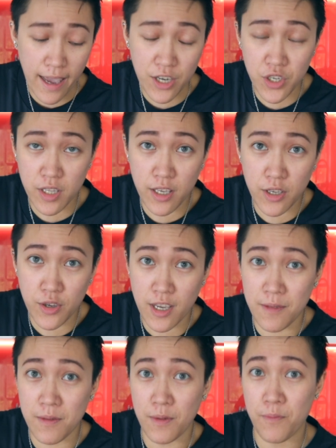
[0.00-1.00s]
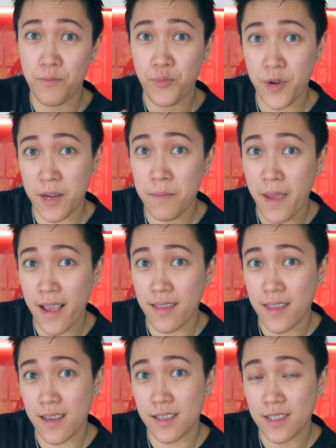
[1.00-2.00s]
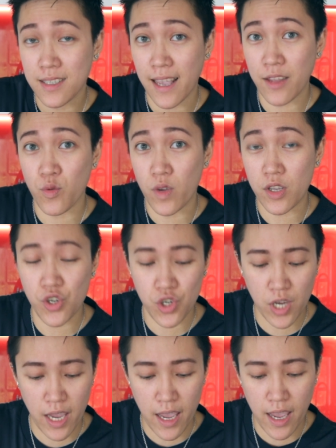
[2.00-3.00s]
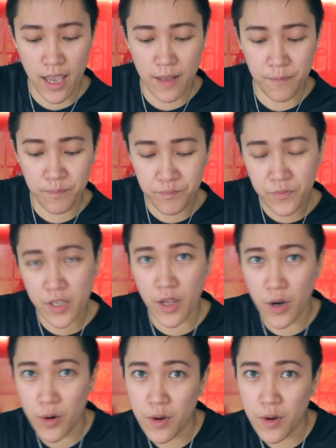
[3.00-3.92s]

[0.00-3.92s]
Actually, you can pre-make this sandwich and, you know,